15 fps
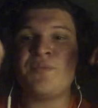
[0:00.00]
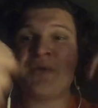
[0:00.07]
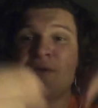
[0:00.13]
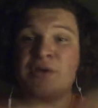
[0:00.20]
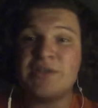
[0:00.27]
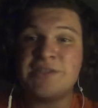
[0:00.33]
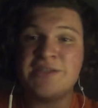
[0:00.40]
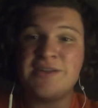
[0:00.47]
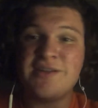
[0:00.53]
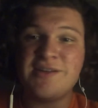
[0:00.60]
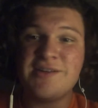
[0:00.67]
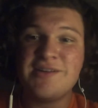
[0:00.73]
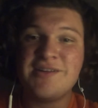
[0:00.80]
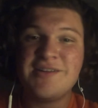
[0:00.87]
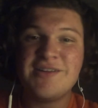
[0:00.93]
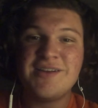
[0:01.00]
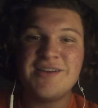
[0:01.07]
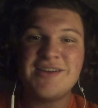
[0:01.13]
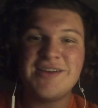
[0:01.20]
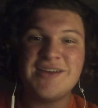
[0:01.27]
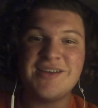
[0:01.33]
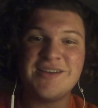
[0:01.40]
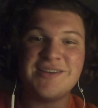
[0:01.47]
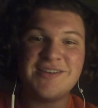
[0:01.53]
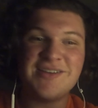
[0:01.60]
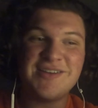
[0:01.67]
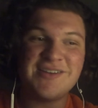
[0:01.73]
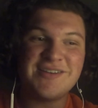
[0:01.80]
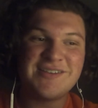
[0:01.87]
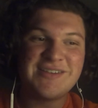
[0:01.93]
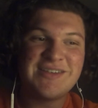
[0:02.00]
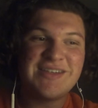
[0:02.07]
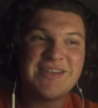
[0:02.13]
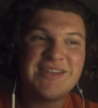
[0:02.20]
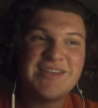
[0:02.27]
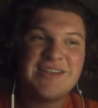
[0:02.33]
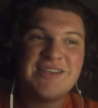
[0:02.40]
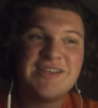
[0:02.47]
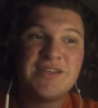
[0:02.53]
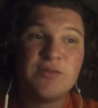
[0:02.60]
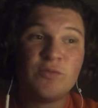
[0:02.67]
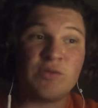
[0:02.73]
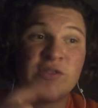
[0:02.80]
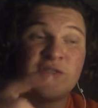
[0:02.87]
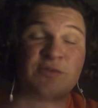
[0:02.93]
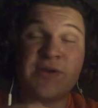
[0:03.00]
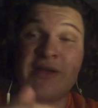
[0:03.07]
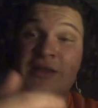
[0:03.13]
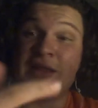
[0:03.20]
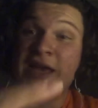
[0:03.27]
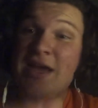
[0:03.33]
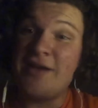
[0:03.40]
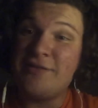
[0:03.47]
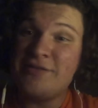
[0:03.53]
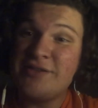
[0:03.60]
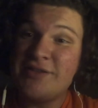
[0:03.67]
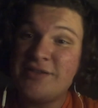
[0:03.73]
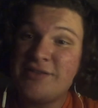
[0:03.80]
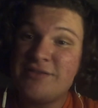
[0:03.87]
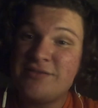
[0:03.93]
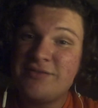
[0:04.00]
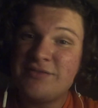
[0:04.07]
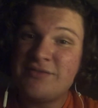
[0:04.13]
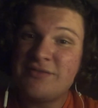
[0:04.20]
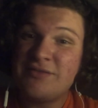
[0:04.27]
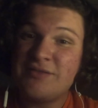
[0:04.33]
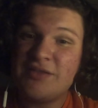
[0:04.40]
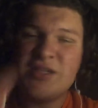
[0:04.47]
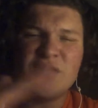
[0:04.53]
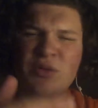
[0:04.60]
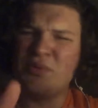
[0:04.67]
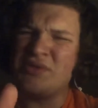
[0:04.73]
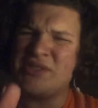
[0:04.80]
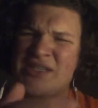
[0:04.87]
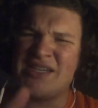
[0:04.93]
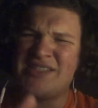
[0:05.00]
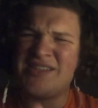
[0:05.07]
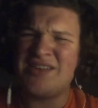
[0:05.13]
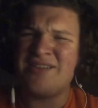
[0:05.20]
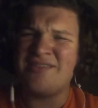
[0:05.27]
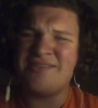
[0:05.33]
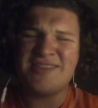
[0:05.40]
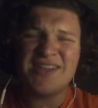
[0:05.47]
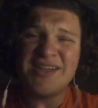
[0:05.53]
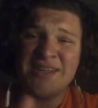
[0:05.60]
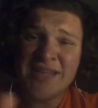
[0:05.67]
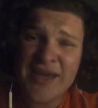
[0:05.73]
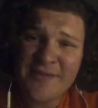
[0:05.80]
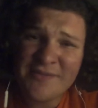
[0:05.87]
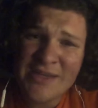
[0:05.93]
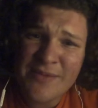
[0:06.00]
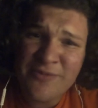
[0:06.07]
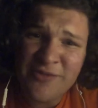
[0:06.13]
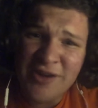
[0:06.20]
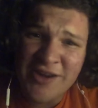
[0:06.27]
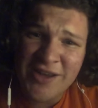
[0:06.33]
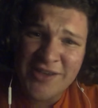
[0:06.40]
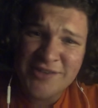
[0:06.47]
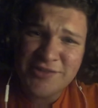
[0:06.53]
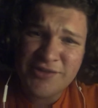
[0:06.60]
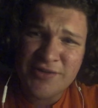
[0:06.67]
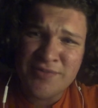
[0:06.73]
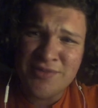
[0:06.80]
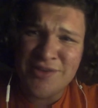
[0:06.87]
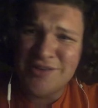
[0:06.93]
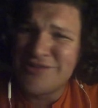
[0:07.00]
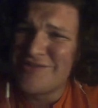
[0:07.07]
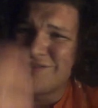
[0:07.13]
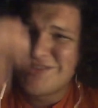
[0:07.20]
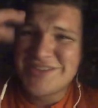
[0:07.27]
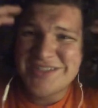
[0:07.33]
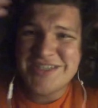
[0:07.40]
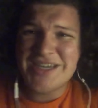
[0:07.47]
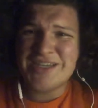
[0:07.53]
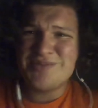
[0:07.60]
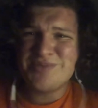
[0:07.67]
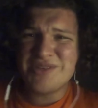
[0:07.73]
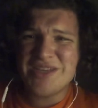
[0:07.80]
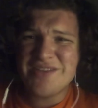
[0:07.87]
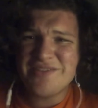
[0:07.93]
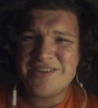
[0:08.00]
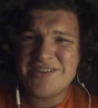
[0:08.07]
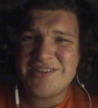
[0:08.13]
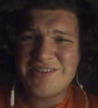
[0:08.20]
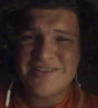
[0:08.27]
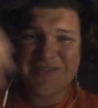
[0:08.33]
we go out to dinner. And once we left, it was a nice dinner. They didn't have deep fried ice cream, though. Can you believe it?